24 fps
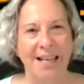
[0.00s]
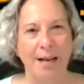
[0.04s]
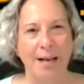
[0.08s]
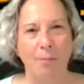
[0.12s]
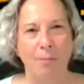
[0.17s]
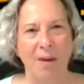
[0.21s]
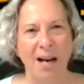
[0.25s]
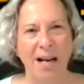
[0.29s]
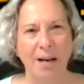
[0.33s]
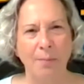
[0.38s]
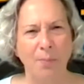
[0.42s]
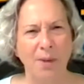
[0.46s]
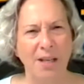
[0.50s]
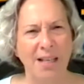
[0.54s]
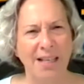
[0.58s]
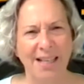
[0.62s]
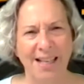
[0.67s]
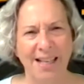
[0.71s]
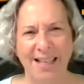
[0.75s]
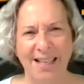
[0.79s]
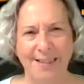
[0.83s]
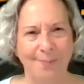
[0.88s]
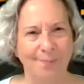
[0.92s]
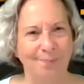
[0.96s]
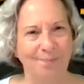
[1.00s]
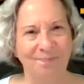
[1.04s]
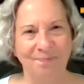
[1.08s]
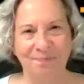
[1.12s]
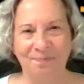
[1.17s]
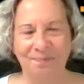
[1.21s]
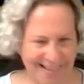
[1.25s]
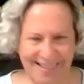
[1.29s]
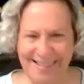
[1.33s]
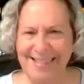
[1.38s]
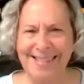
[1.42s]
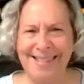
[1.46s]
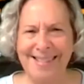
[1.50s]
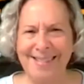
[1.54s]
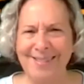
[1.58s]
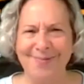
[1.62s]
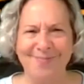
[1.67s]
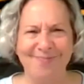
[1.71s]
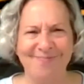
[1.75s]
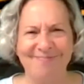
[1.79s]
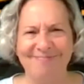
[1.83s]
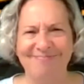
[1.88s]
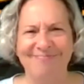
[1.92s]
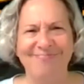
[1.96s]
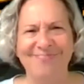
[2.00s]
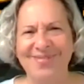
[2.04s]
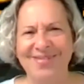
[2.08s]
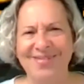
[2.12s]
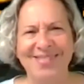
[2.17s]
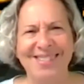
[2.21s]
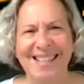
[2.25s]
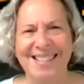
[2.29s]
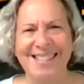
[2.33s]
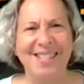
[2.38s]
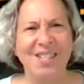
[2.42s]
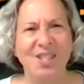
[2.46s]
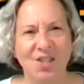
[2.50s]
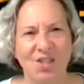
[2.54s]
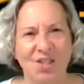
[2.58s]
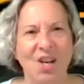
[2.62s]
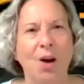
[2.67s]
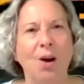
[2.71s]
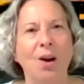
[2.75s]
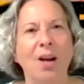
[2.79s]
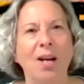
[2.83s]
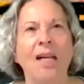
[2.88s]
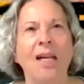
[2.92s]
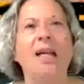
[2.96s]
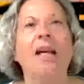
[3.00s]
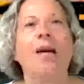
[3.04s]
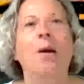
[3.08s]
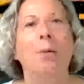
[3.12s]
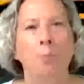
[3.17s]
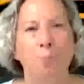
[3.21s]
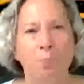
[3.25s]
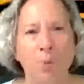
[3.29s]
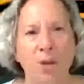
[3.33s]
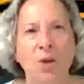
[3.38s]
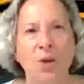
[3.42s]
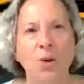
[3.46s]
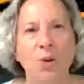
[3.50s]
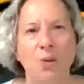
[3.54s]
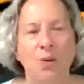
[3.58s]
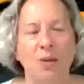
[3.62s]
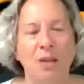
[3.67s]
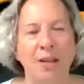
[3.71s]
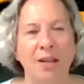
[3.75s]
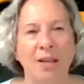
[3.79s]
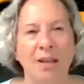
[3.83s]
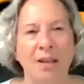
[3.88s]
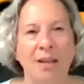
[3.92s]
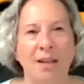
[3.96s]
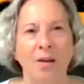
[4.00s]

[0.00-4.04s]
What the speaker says: It might be like, that doesn't necessarily compute,